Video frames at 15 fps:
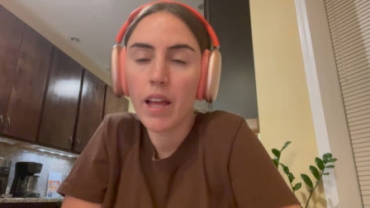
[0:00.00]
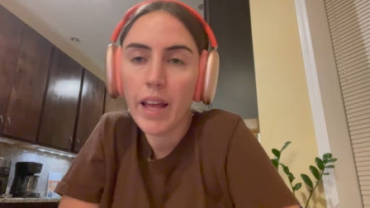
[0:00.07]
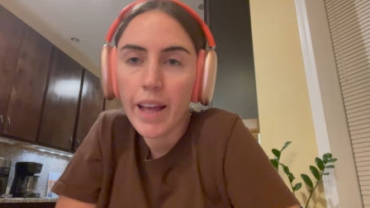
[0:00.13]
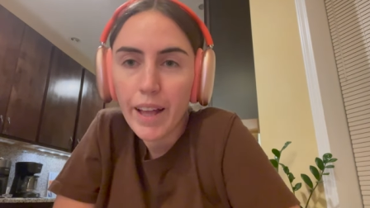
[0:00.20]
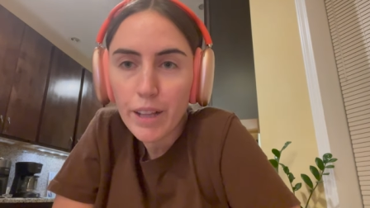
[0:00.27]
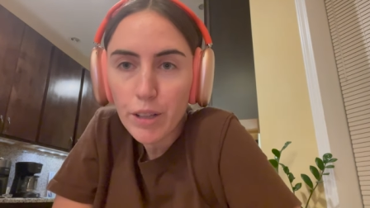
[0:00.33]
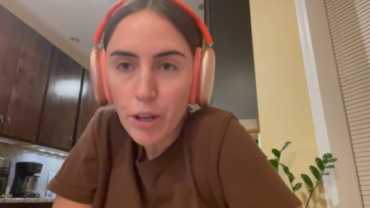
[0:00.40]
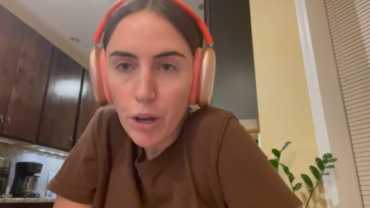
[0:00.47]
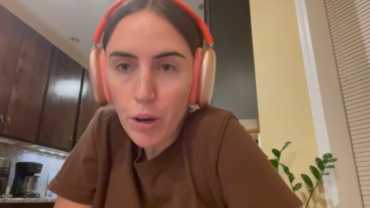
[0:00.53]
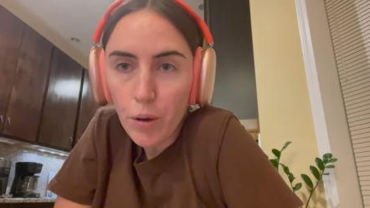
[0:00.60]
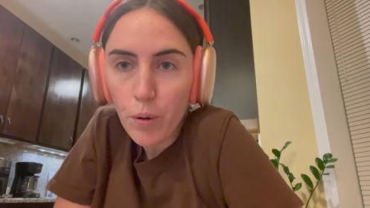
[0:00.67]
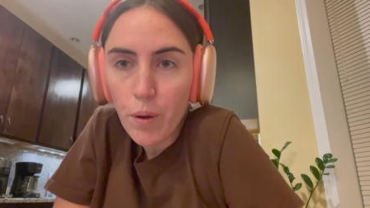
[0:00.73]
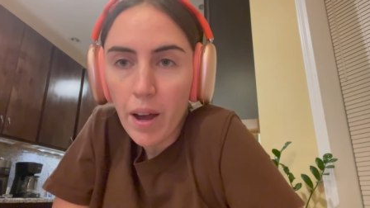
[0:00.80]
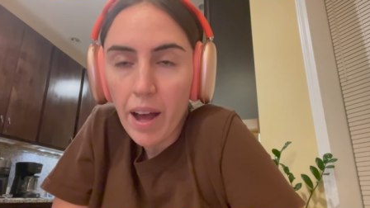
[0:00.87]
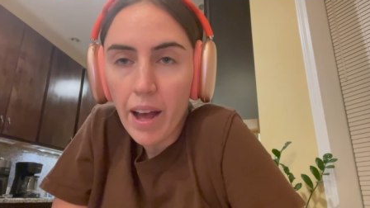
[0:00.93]

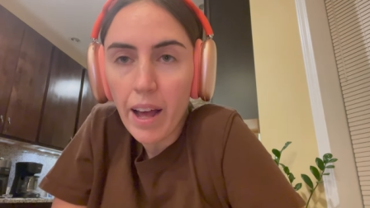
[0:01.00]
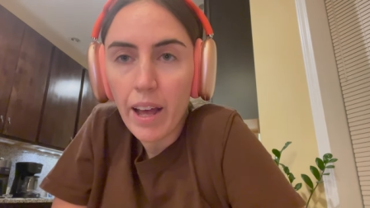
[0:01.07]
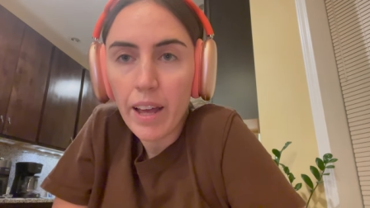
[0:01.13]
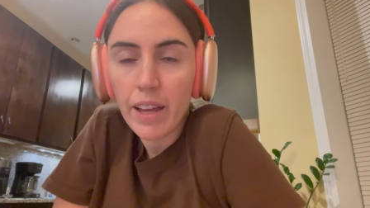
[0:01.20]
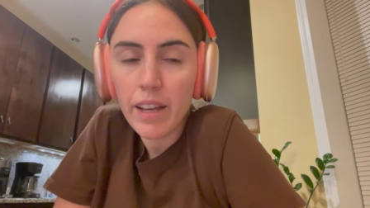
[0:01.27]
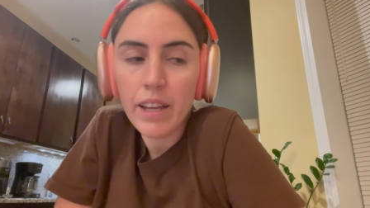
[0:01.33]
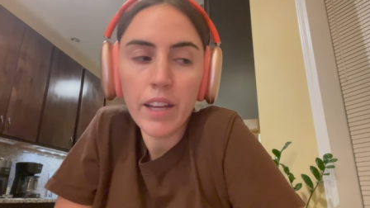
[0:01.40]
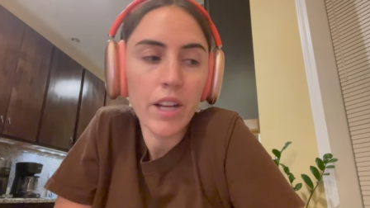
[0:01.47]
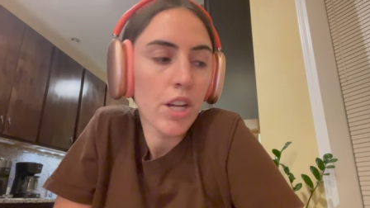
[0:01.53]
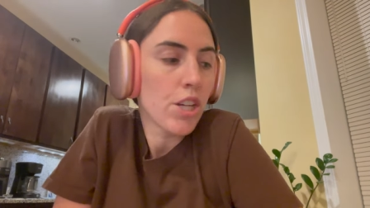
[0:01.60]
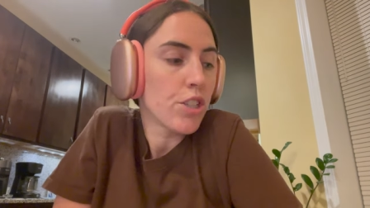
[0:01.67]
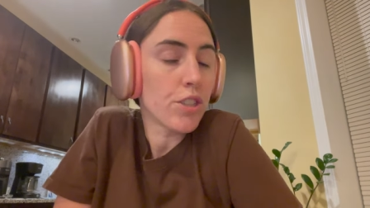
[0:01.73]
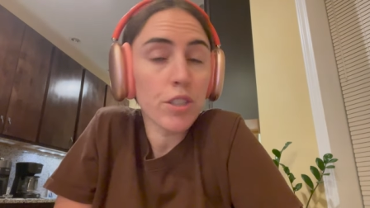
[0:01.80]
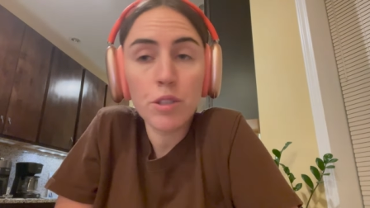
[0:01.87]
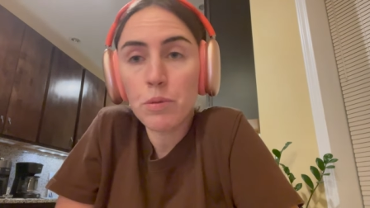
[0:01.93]
Hello, I
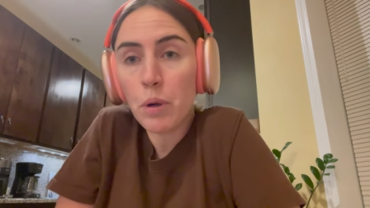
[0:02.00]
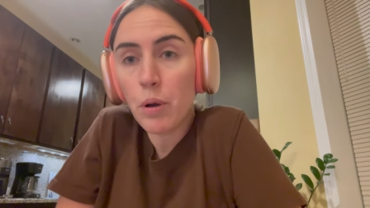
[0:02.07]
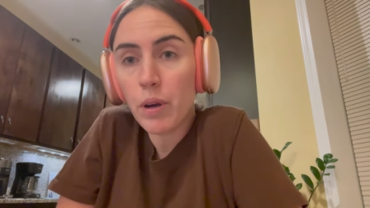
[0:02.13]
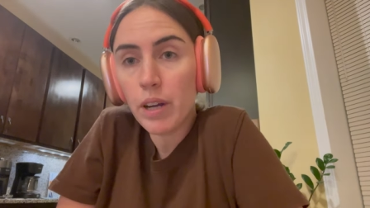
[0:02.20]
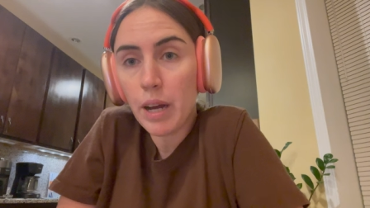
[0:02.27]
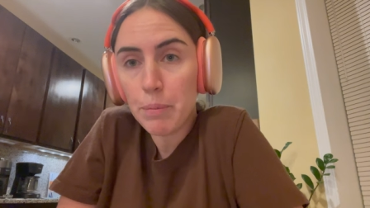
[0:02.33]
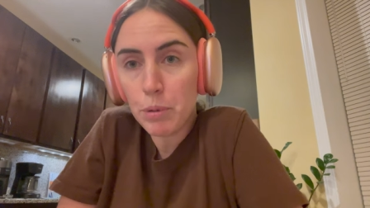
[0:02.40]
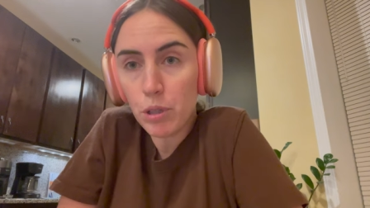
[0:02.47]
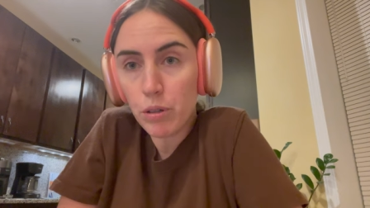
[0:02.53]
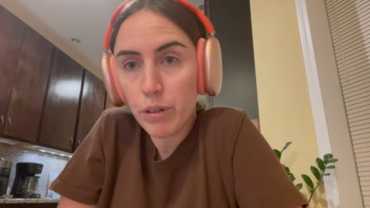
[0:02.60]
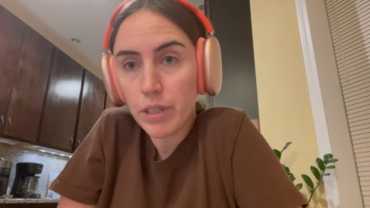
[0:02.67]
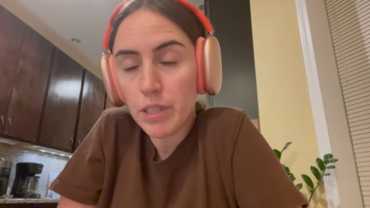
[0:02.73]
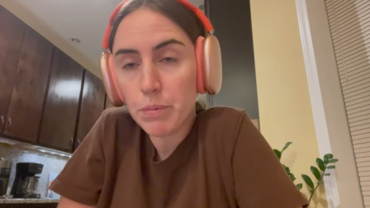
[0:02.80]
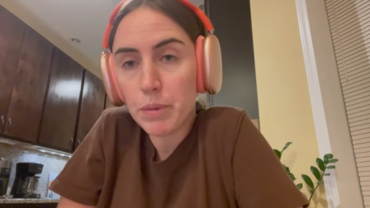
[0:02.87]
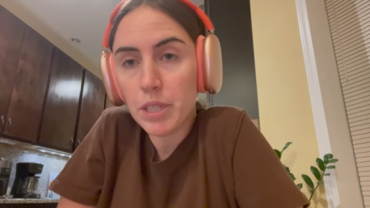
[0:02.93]
just wrote a couple
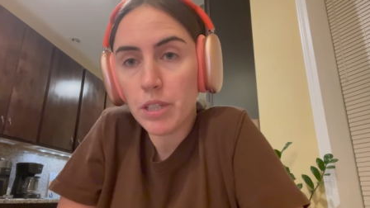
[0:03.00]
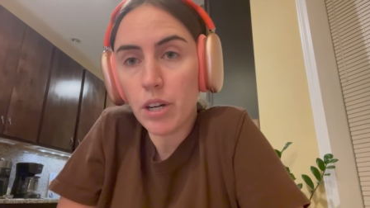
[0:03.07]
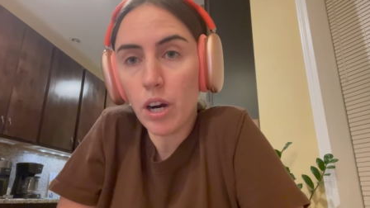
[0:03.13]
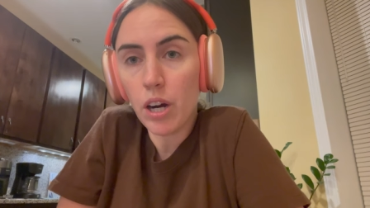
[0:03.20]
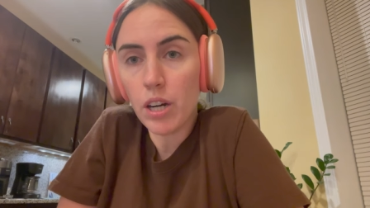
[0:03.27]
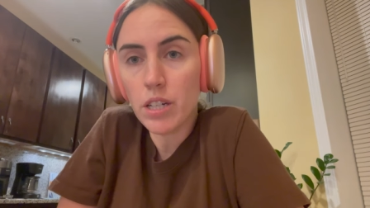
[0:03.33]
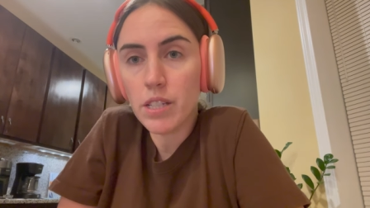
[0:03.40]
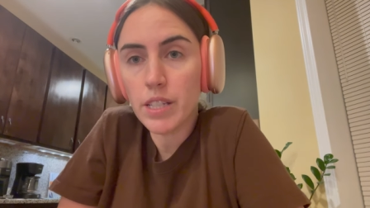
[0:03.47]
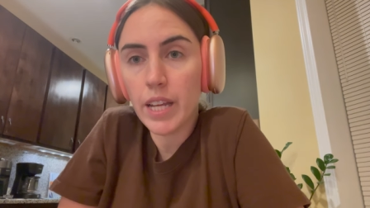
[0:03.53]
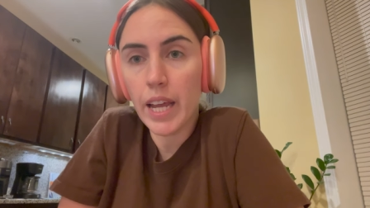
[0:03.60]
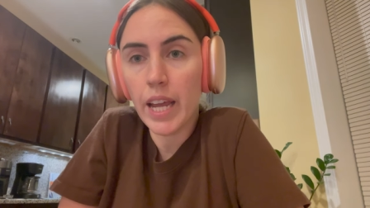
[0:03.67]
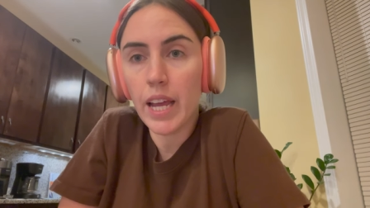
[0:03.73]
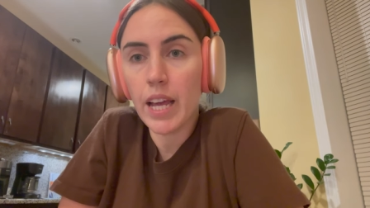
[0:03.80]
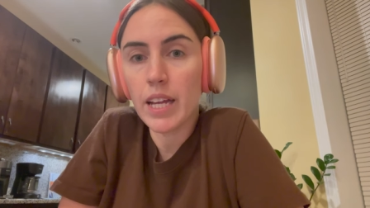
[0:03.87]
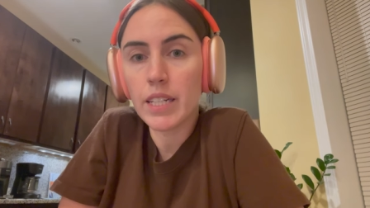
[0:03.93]
Christmas cards
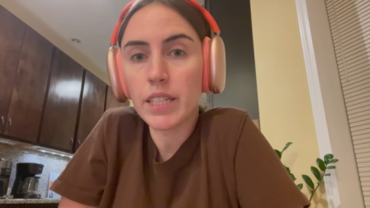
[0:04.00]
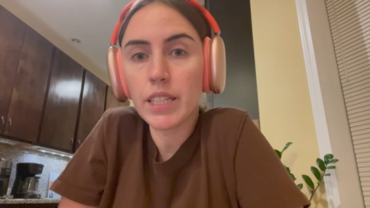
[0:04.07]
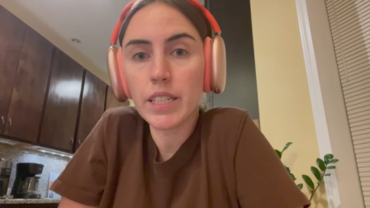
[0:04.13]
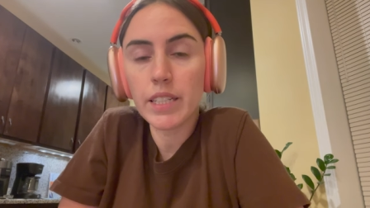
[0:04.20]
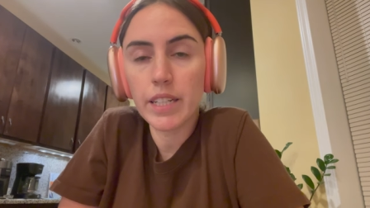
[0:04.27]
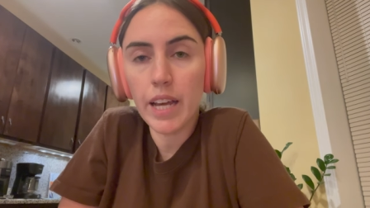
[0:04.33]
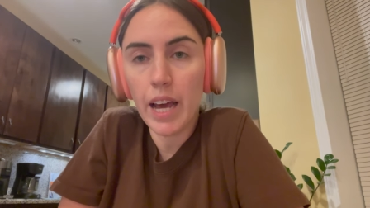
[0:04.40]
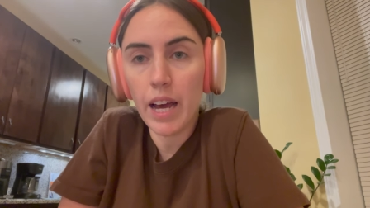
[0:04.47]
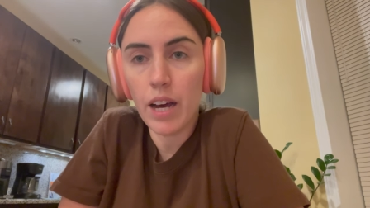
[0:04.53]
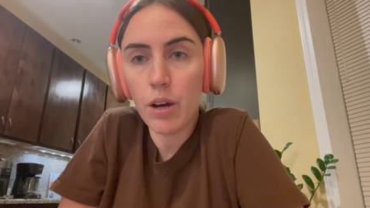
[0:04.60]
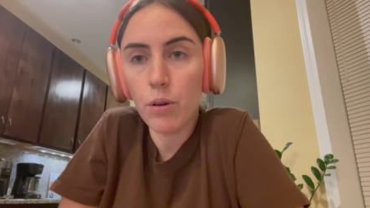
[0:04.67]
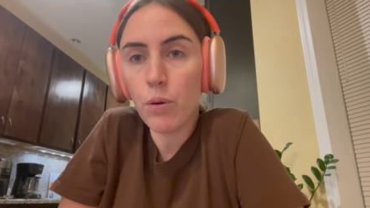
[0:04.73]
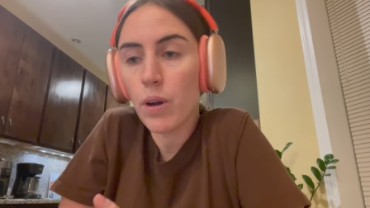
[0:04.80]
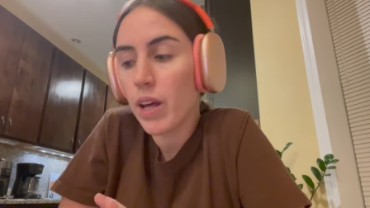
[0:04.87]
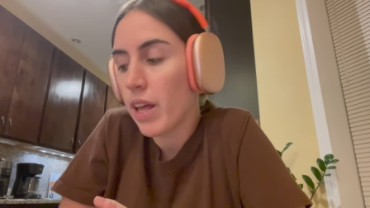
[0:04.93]
and
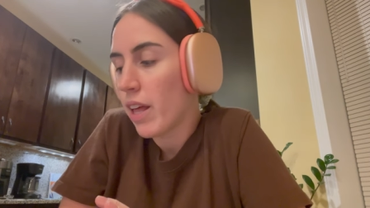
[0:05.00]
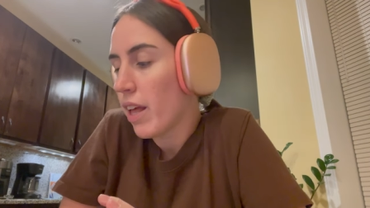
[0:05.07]
now